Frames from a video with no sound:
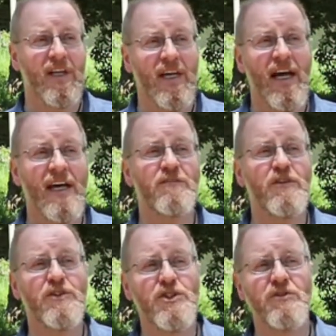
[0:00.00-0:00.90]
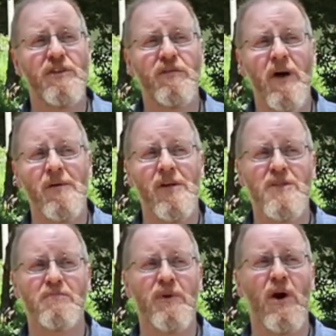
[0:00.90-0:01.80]
And if you're shooting a fiberglass
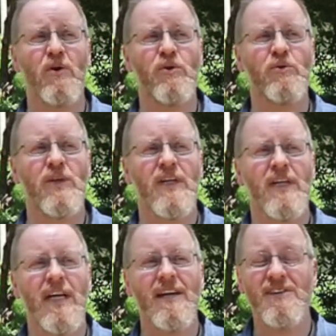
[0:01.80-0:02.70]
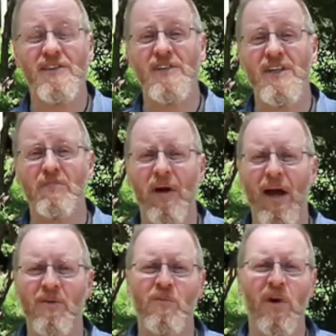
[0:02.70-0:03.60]
bow, even a
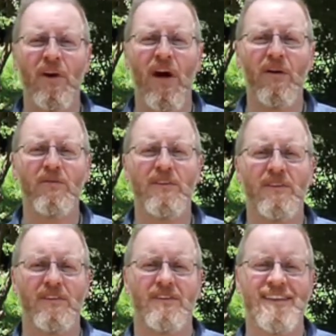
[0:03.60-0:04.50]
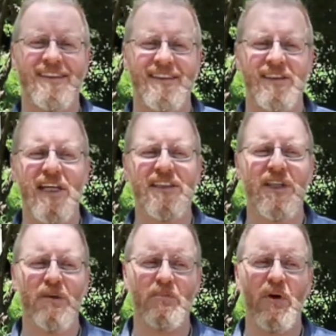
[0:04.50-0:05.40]
30-pound one, I would suggest that
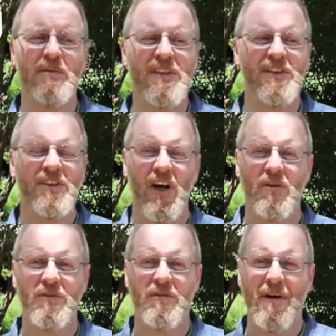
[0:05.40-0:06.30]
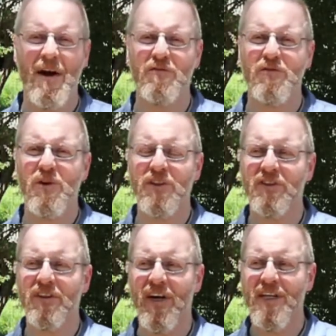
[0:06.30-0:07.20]
you probably start with about
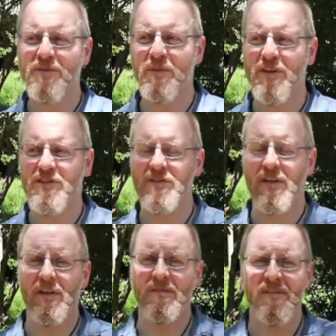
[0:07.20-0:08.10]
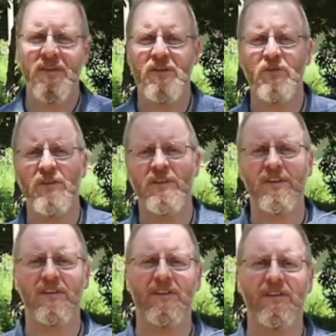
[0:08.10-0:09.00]
400 grains, because you want
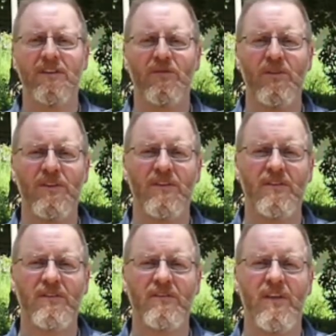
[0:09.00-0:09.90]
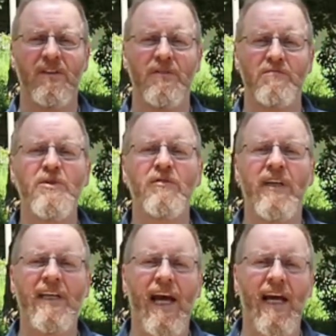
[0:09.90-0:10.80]
to remove
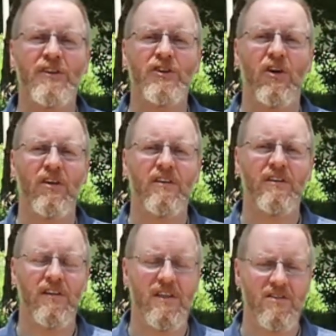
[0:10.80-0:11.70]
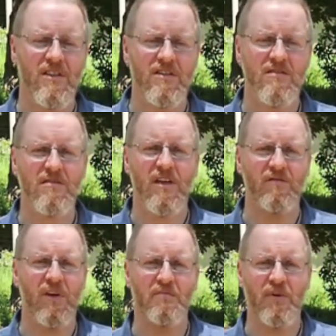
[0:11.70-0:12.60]
any hand shock that exists and
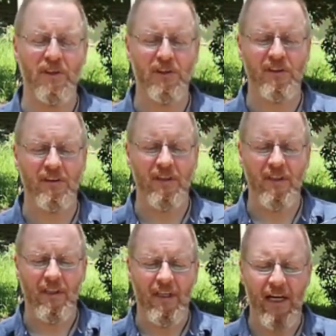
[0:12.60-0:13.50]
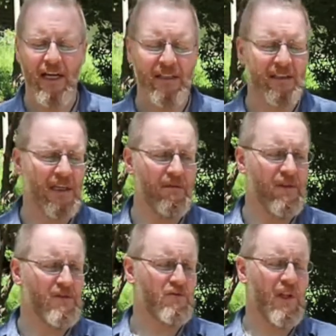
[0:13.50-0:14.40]
vibration, and
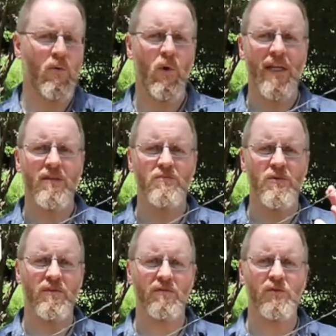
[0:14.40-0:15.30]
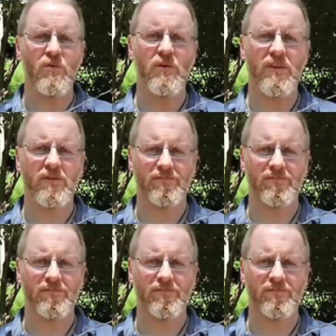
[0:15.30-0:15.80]
because of all that weight that's moving forwards,